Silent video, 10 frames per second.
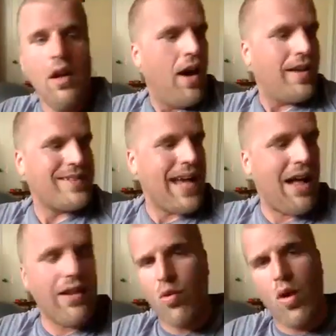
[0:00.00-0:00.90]
A
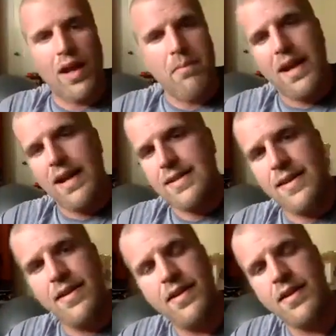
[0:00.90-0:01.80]
solid 20 minutes,
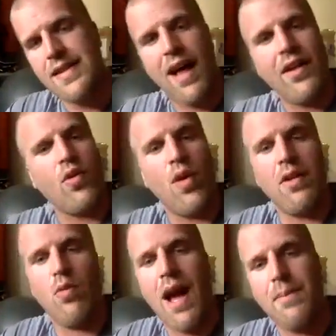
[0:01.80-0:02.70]
solid 20
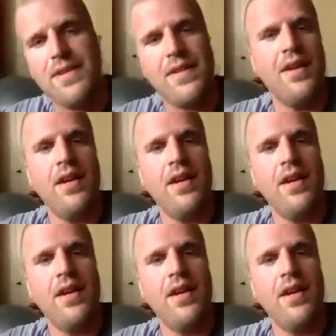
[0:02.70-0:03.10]
reps,